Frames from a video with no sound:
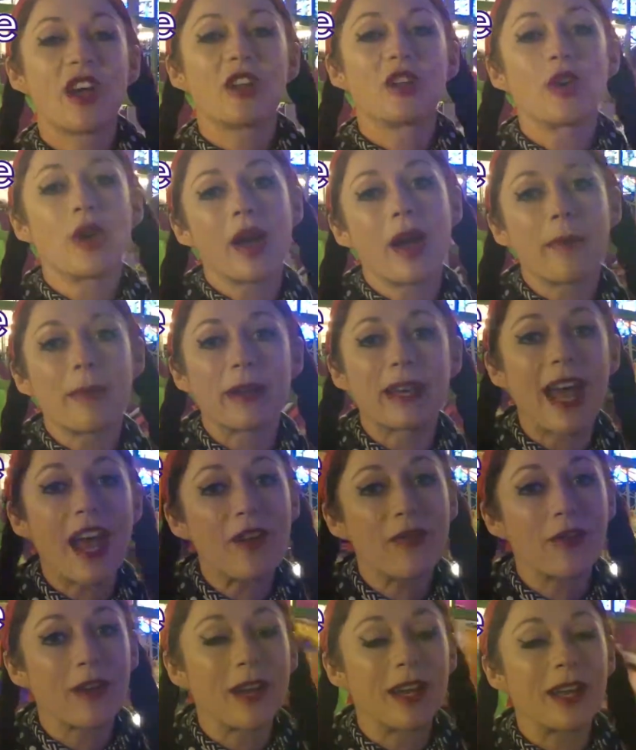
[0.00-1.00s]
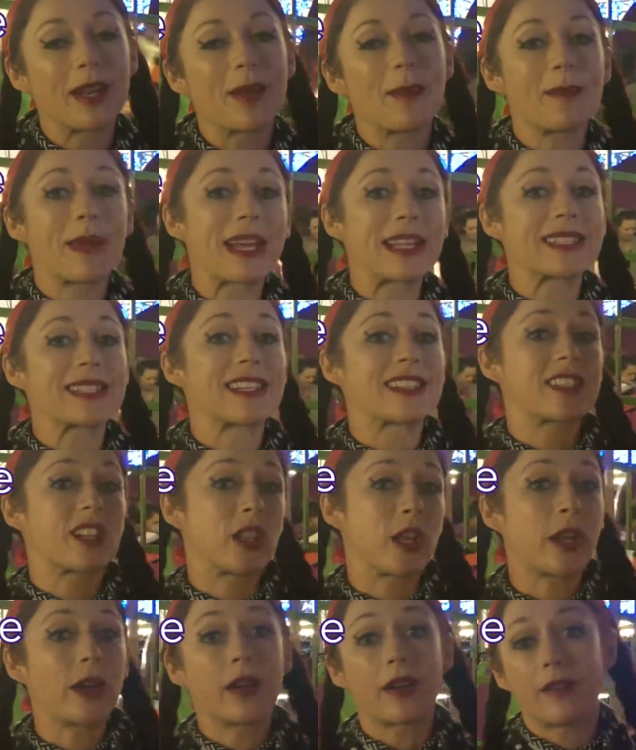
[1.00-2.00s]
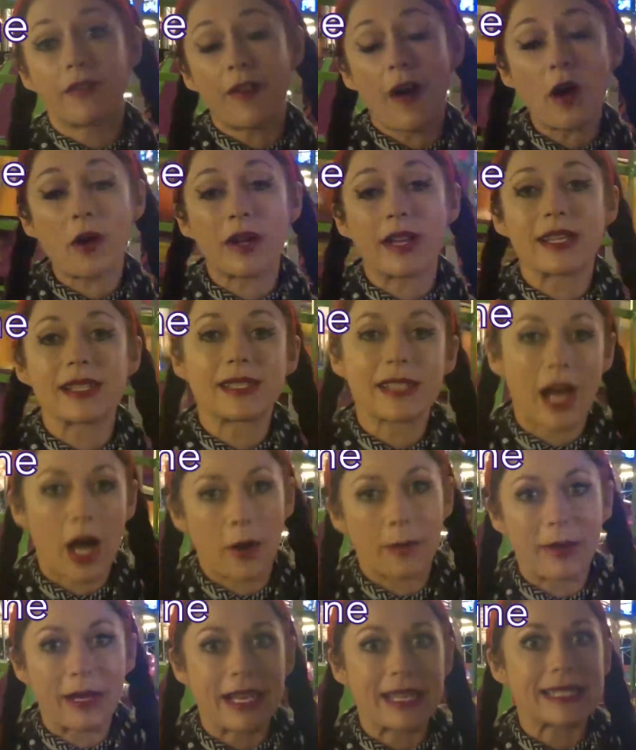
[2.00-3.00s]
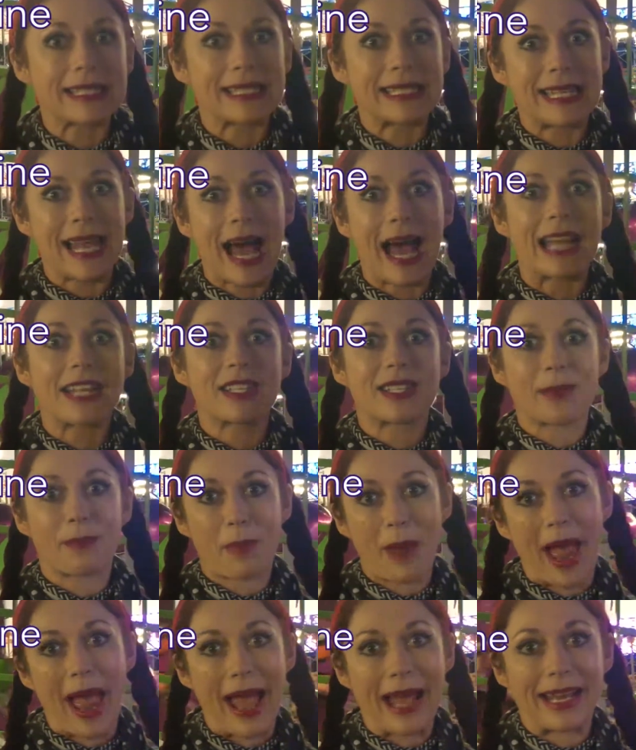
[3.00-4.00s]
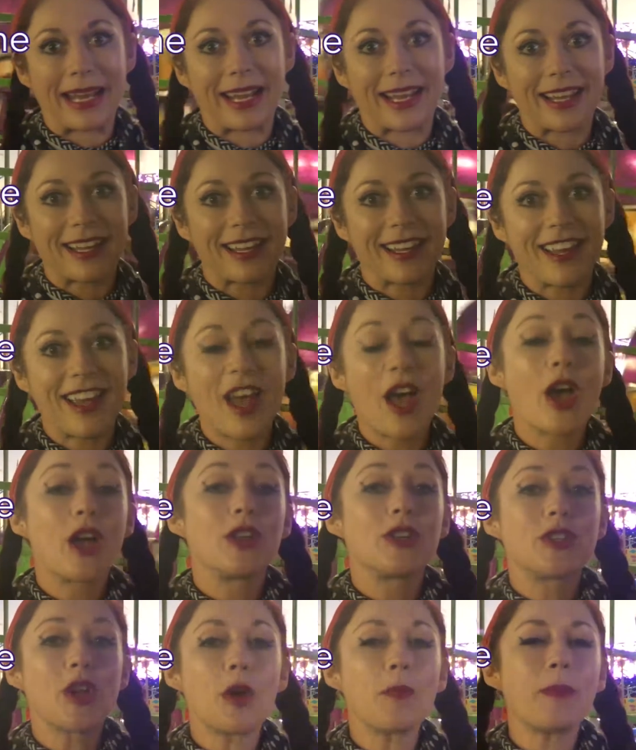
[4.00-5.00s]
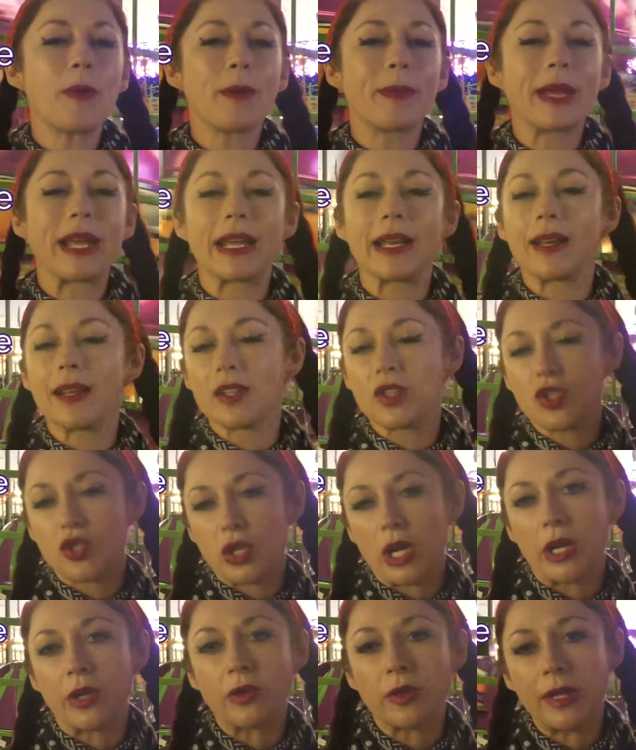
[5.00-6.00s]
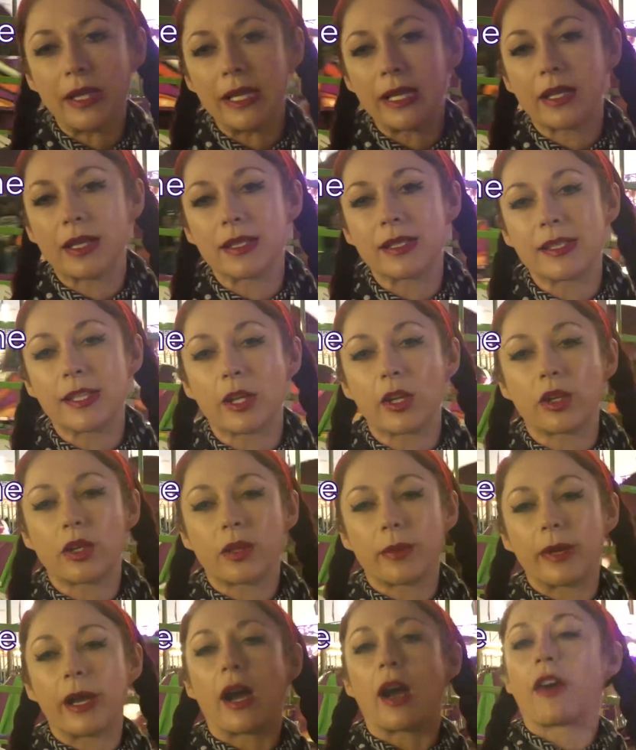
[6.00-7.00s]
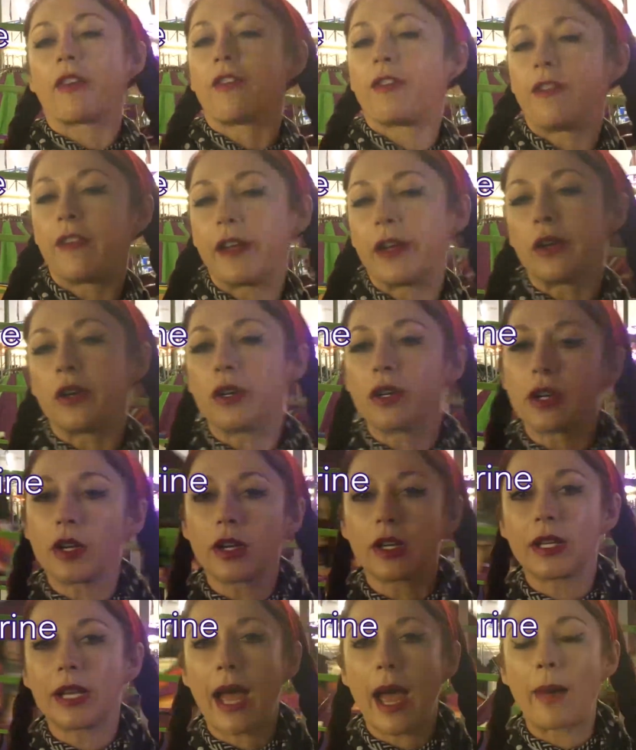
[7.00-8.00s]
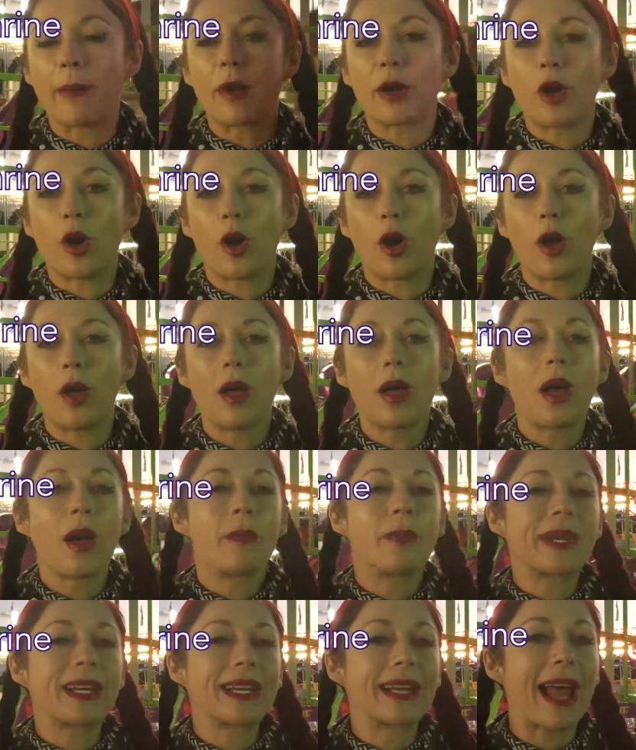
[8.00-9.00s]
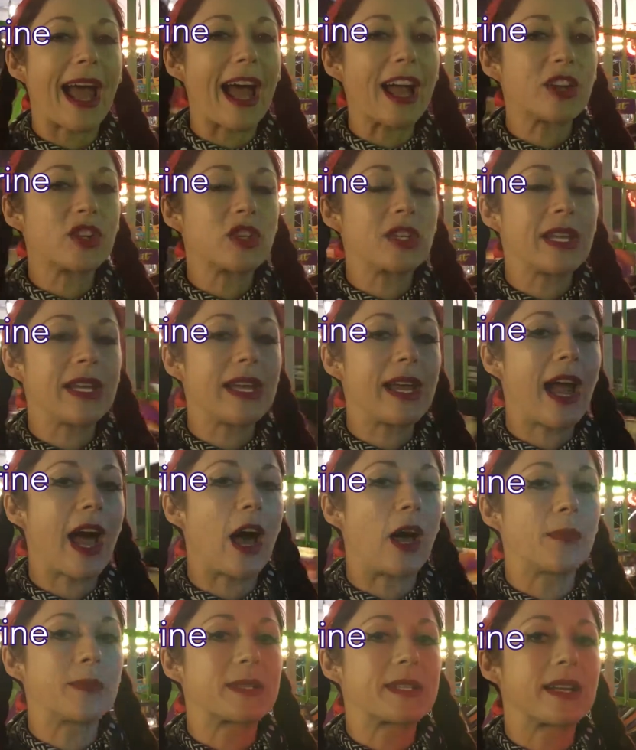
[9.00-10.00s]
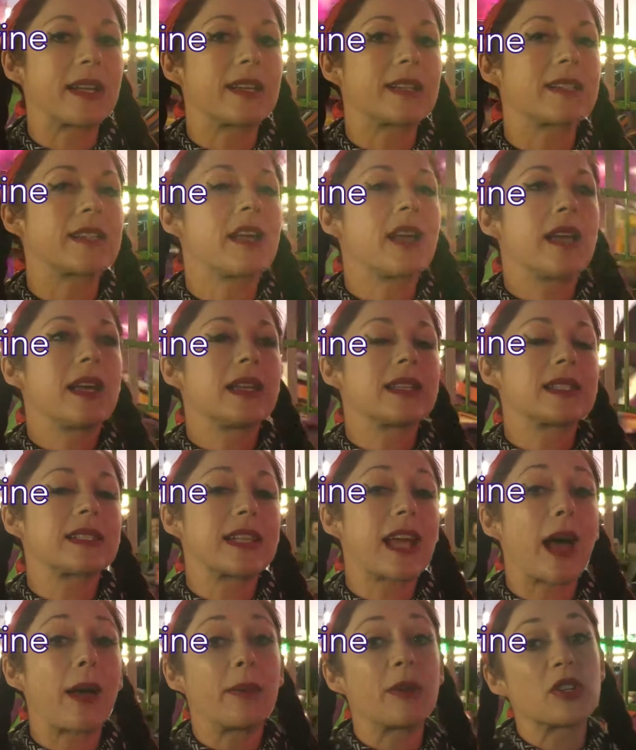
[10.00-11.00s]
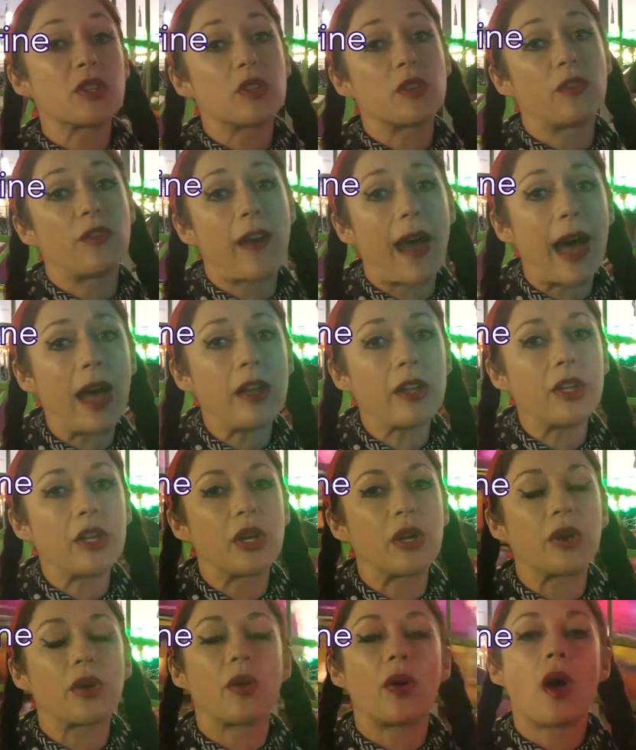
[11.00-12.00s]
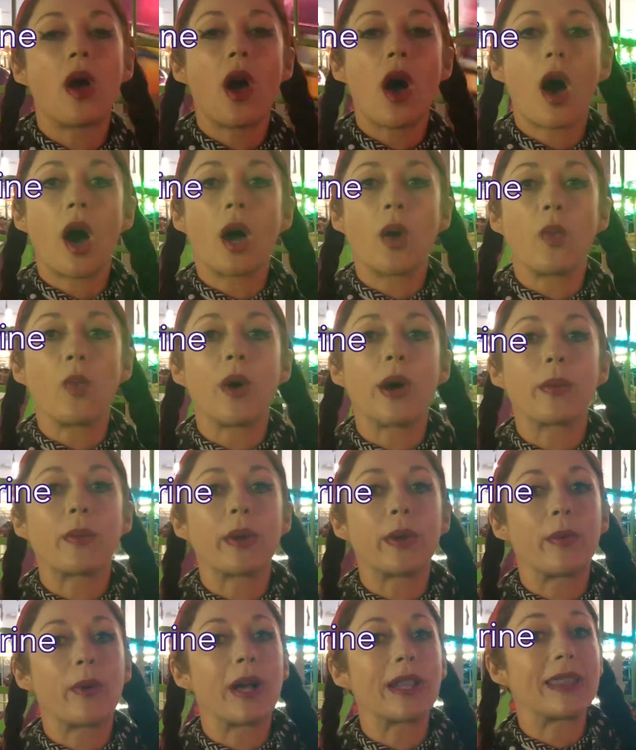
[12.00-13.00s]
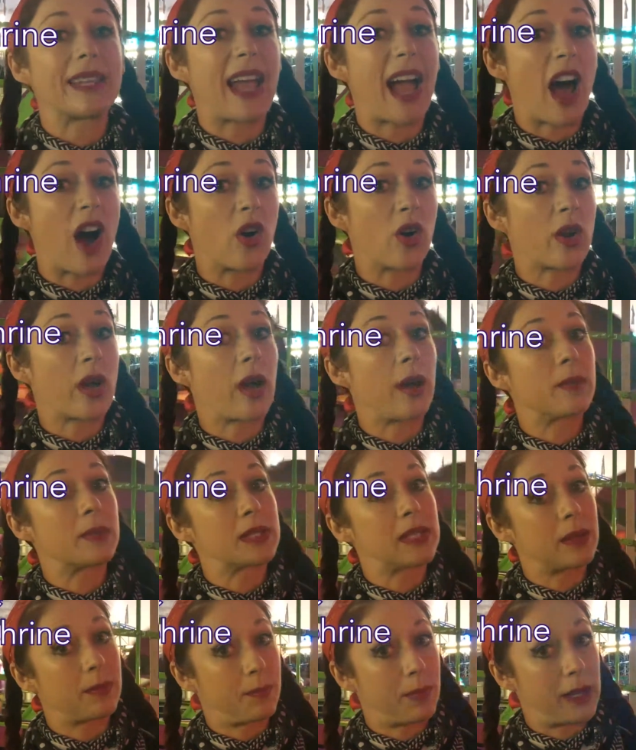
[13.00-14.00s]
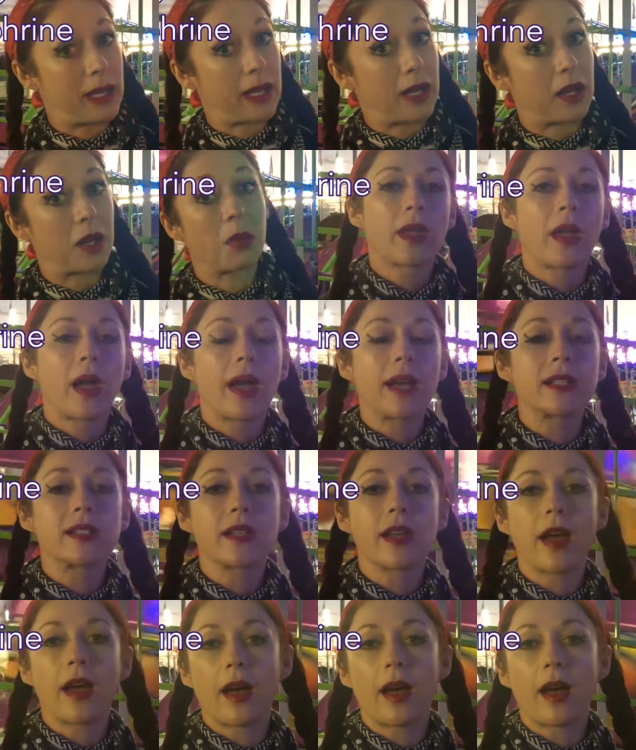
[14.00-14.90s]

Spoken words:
Norepinephrine makes us alert and focused, helping us not to panic. Dopamine is generally considered to be our feel-good chemical, but it actually helps us establish value on what we want the outcome to be. As